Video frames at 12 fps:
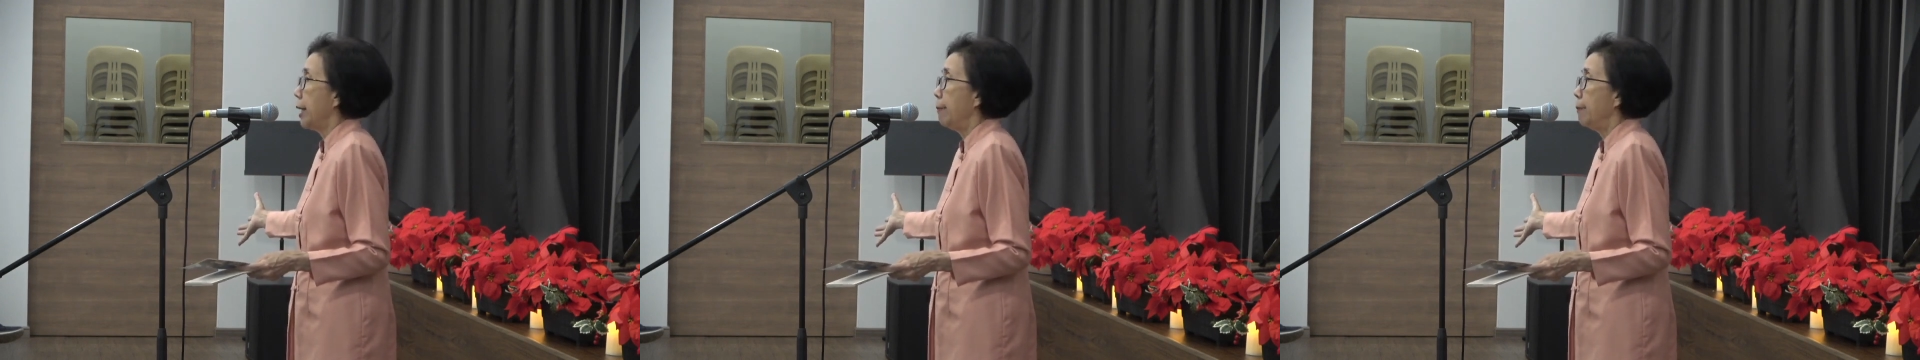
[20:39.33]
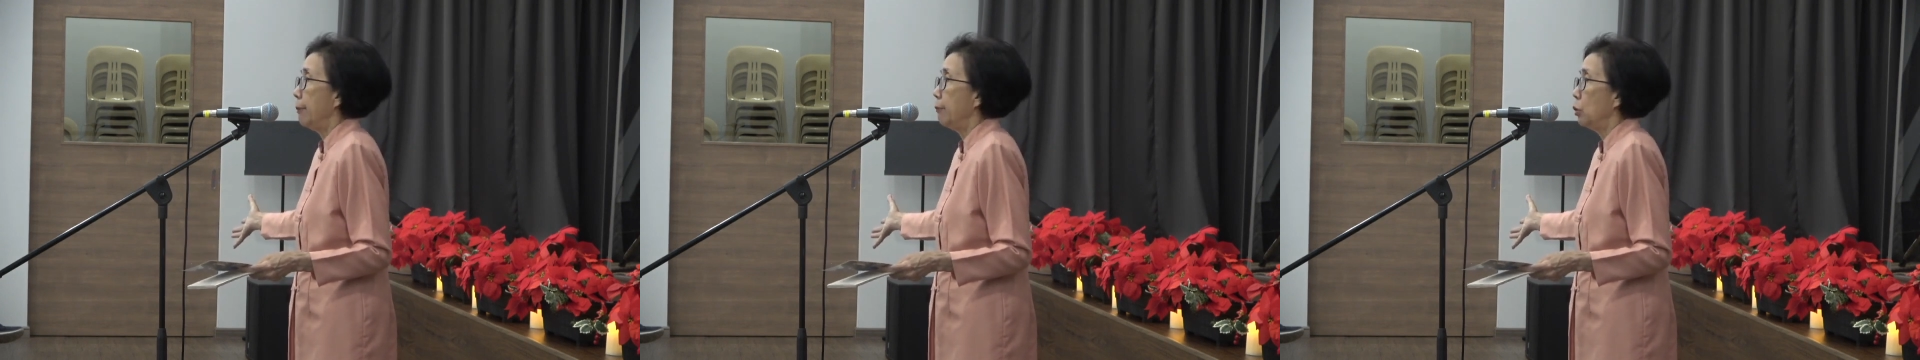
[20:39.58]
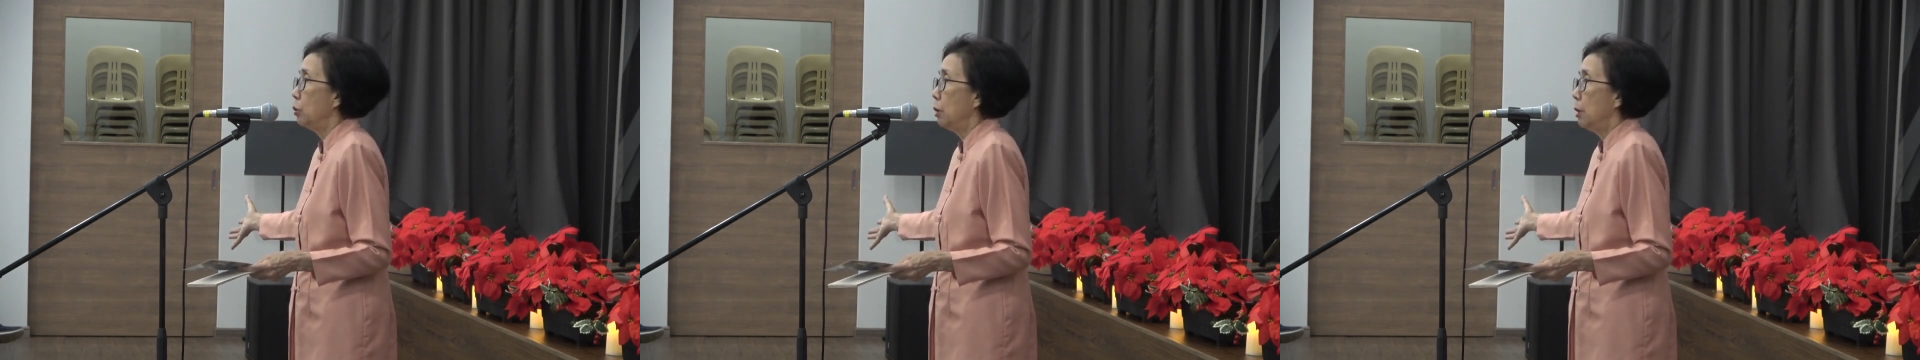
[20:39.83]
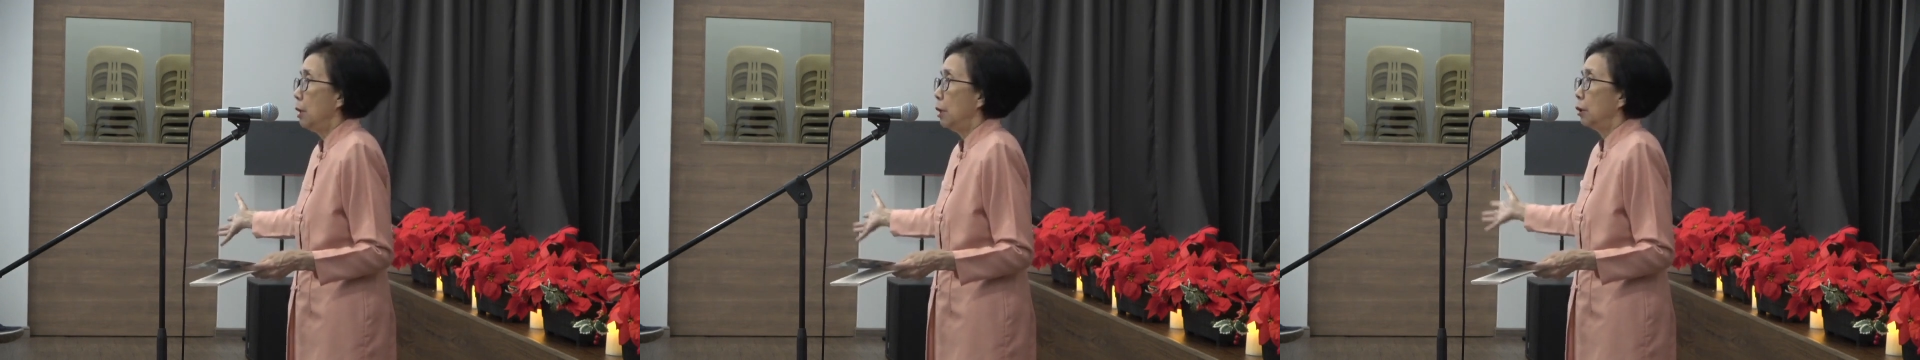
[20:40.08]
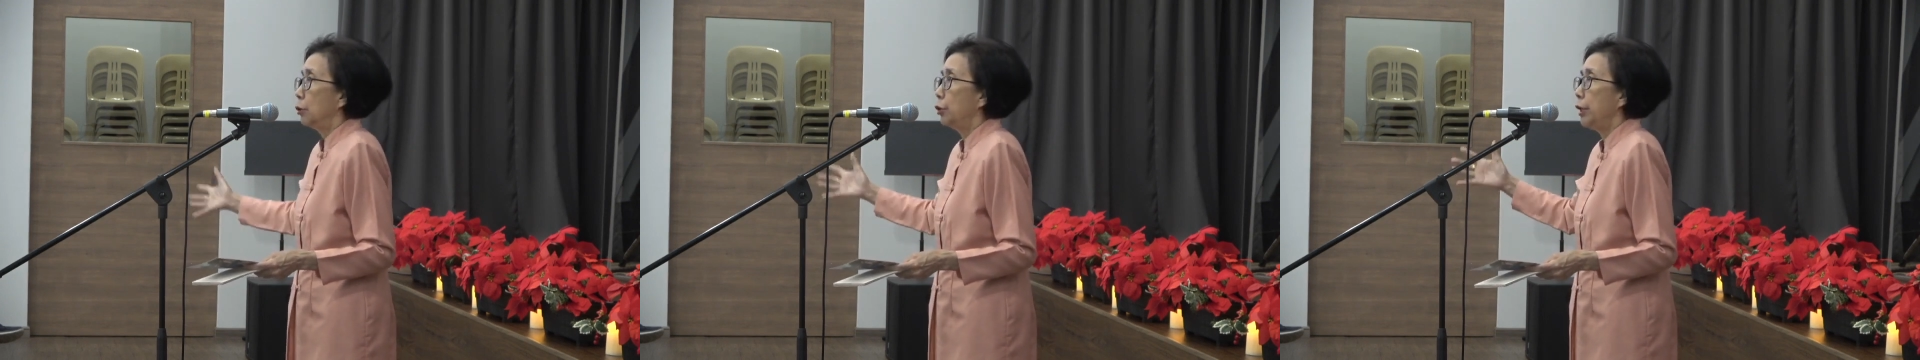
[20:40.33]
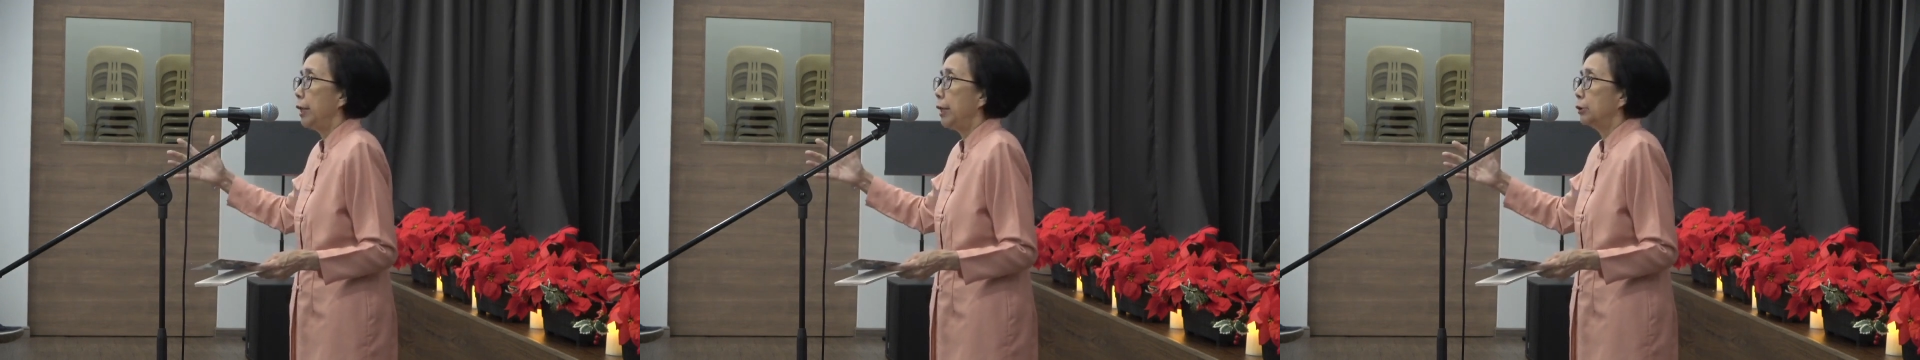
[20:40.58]
MMU.
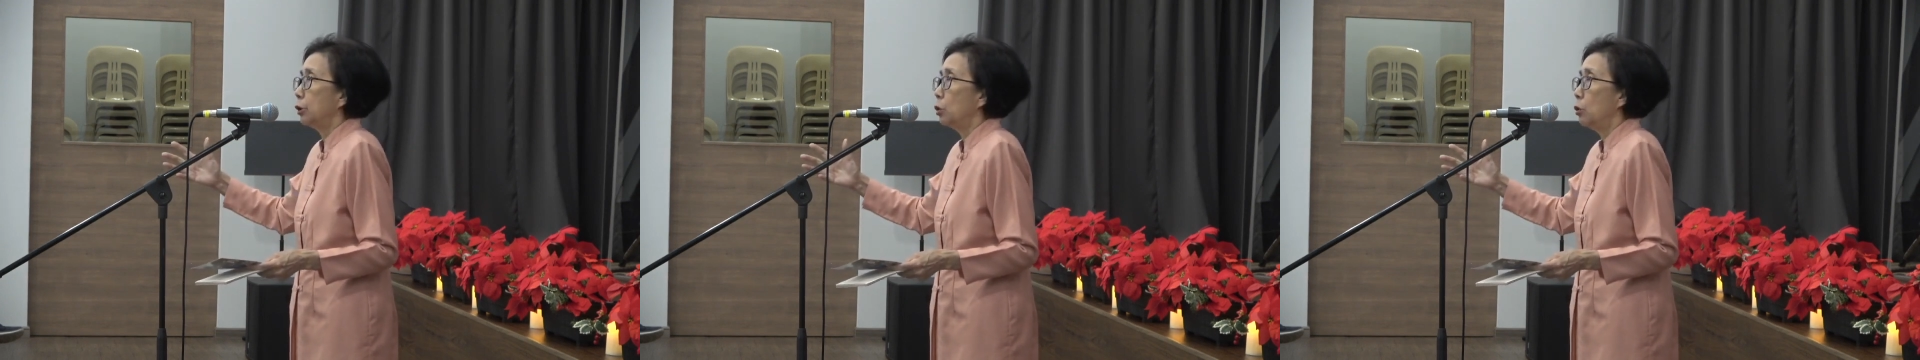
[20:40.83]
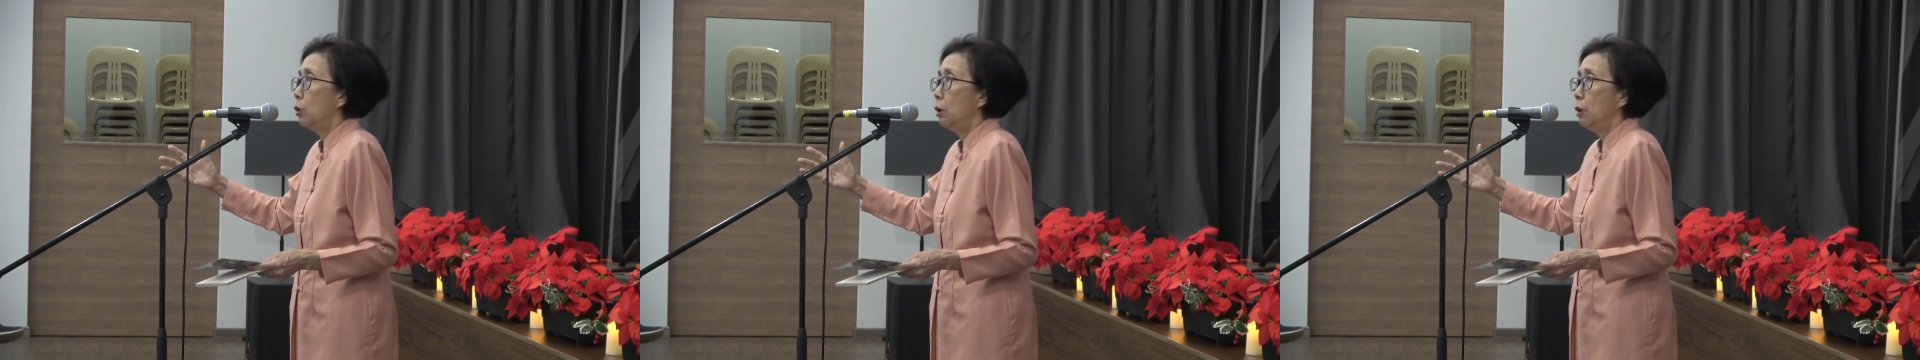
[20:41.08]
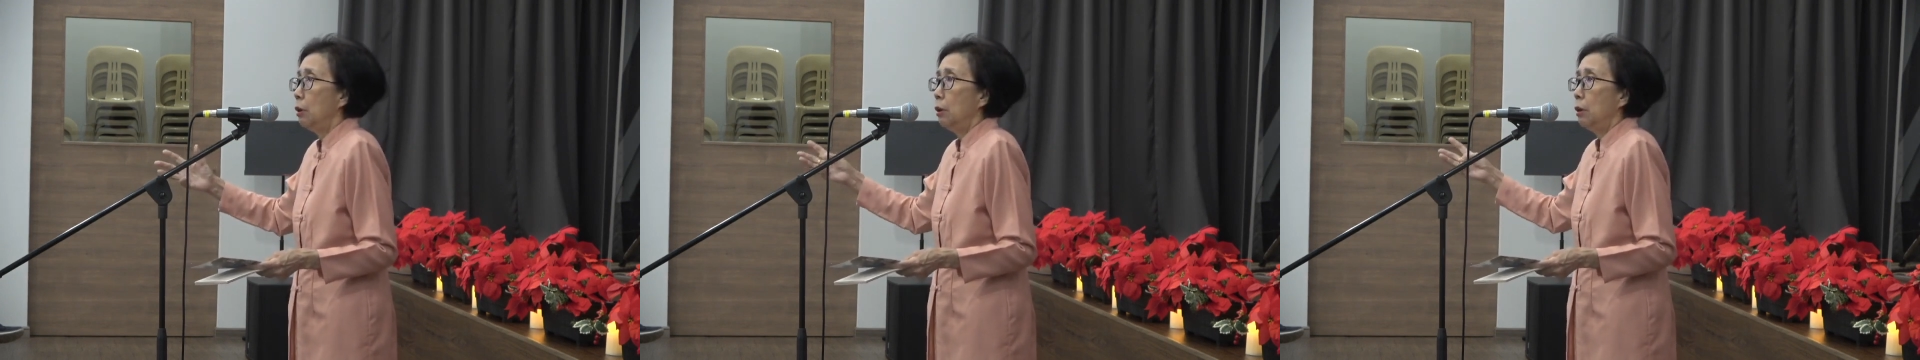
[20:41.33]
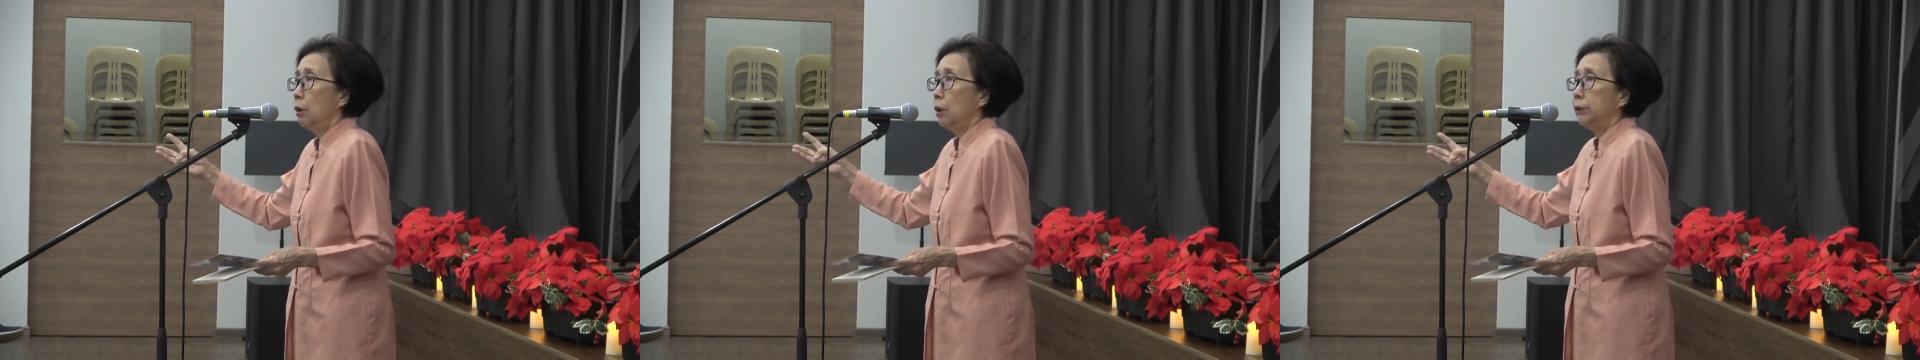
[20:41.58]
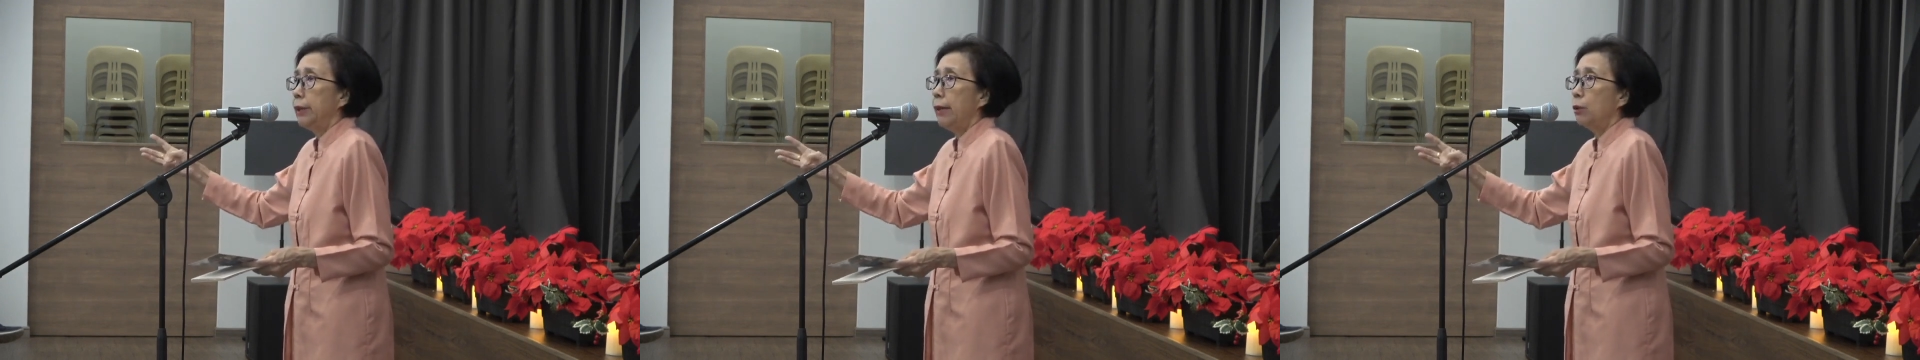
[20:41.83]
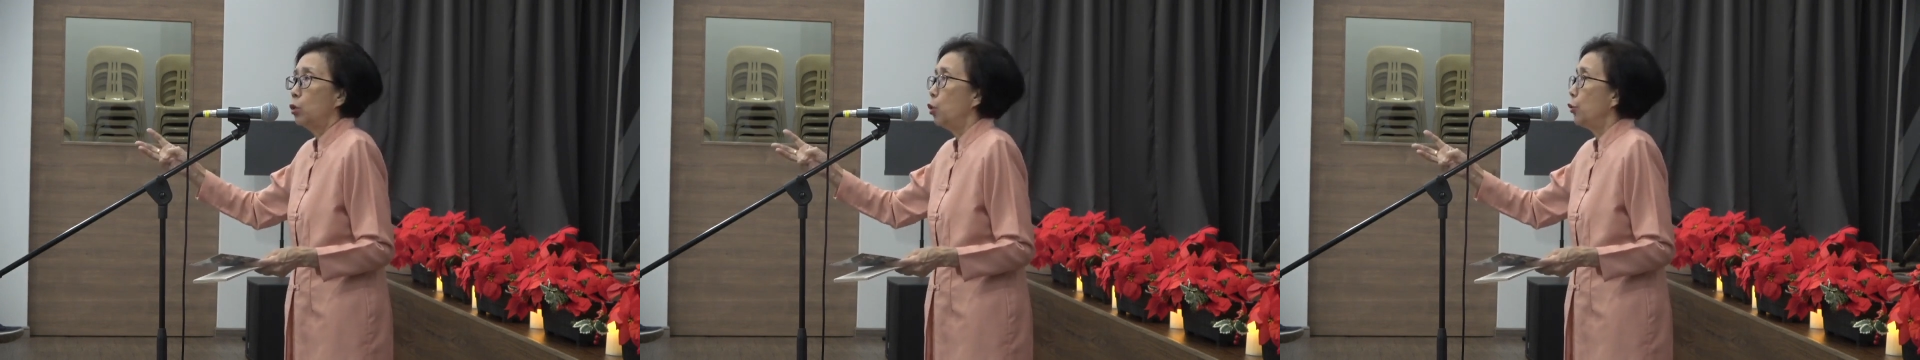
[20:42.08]
Three days ago,
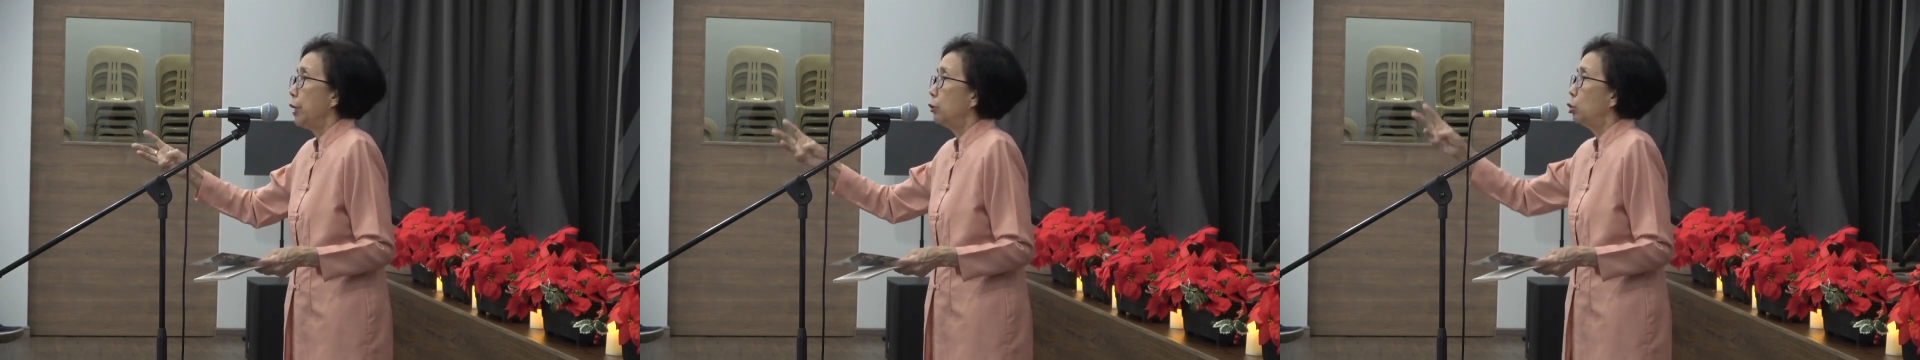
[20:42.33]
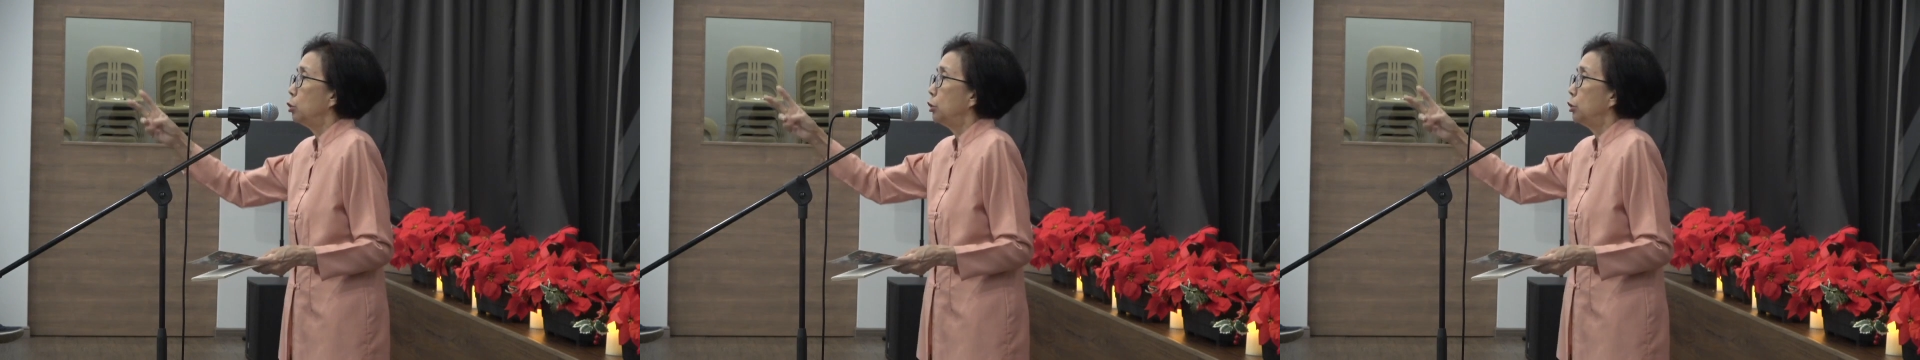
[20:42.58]
sent courier two